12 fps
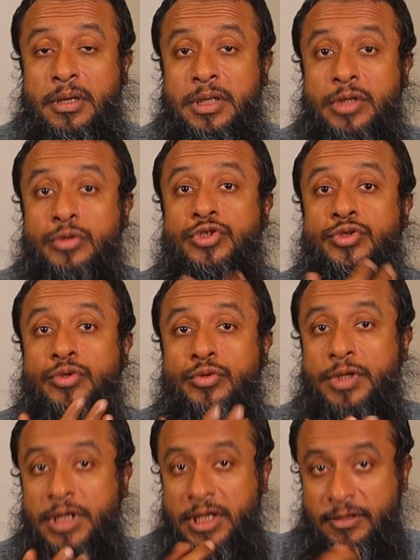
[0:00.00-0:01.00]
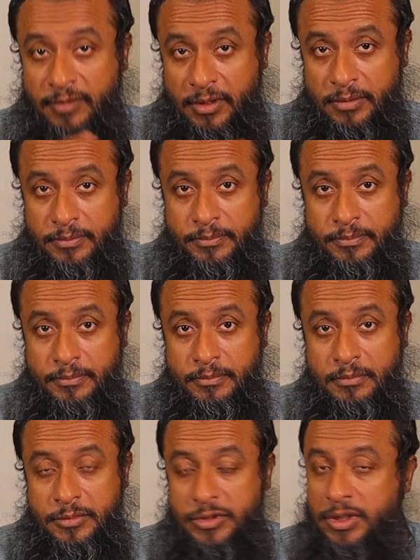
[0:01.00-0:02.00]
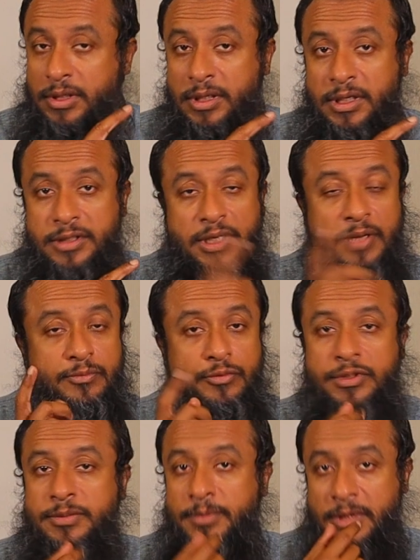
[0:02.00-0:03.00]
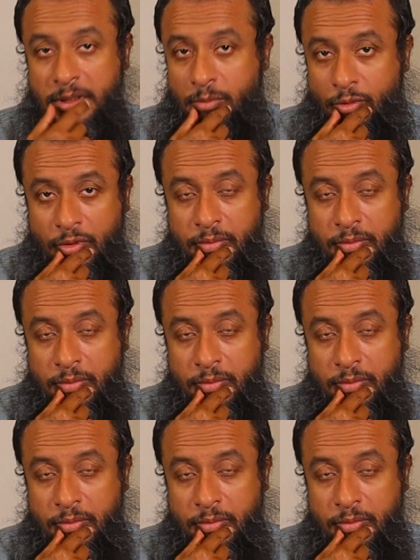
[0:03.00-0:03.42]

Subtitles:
used to doing evil. Shaitan doesn't have to whisper anymore.